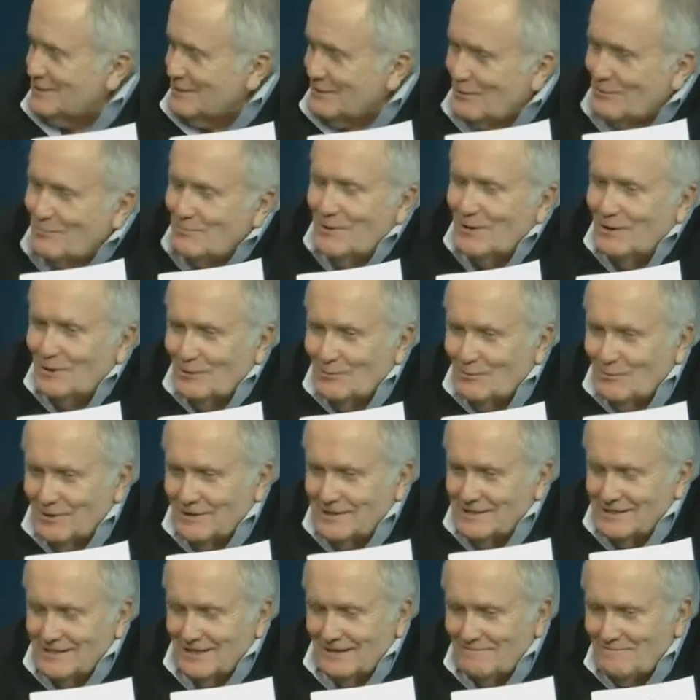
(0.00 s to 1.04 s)
Saul Bellow
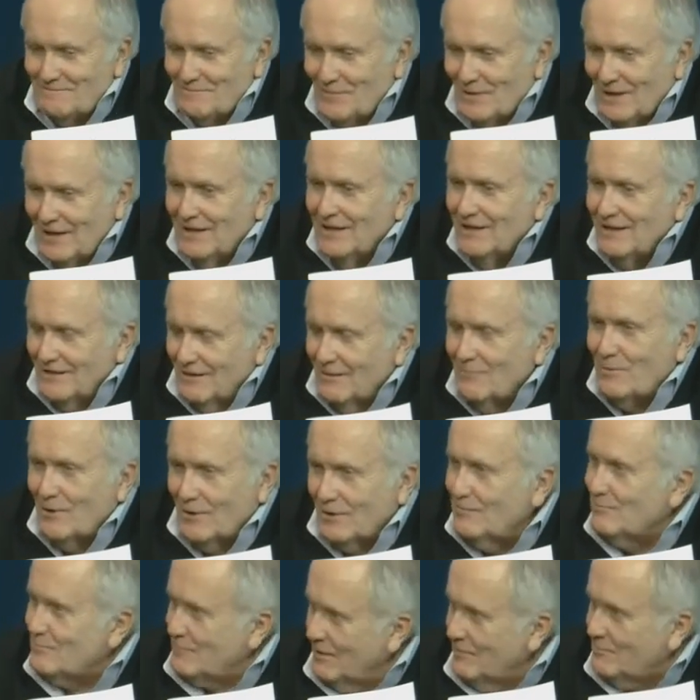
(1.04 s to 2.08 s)
once said
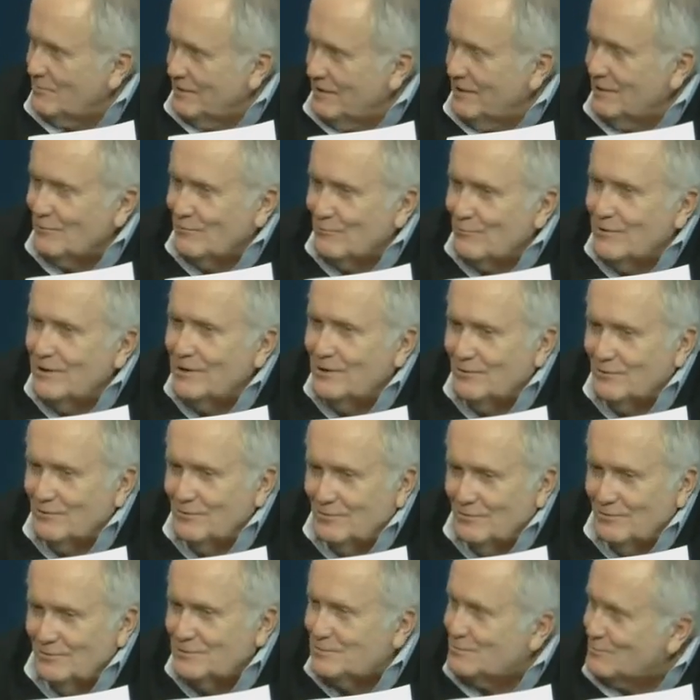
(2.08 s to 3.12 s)
about being a reader
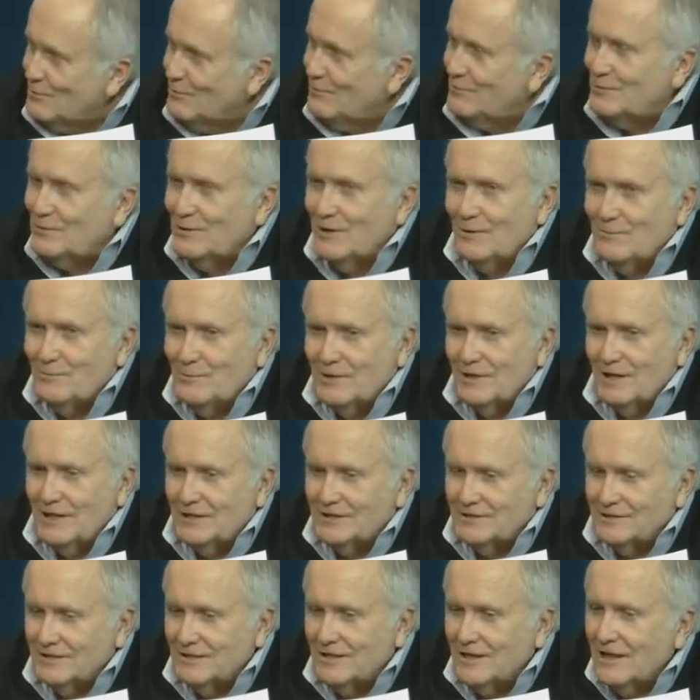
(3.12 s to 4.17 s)
who's moved to
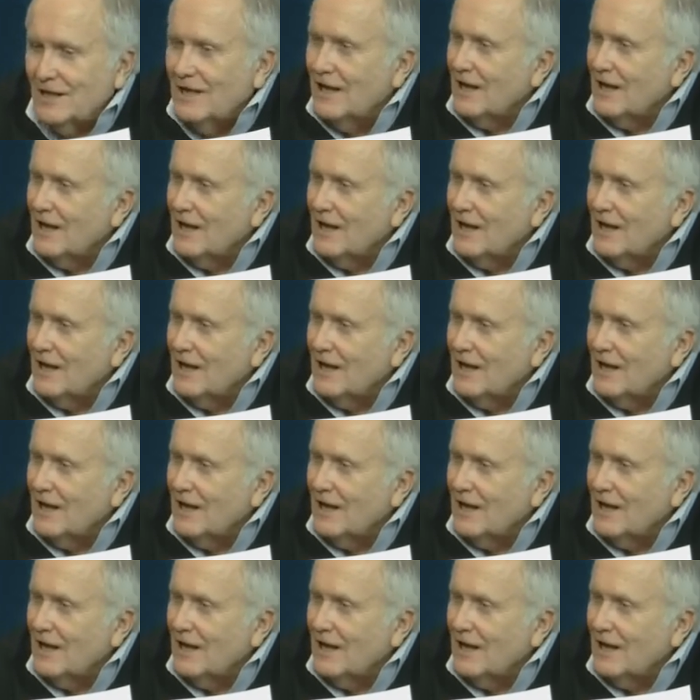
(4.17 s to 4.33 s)
emulation.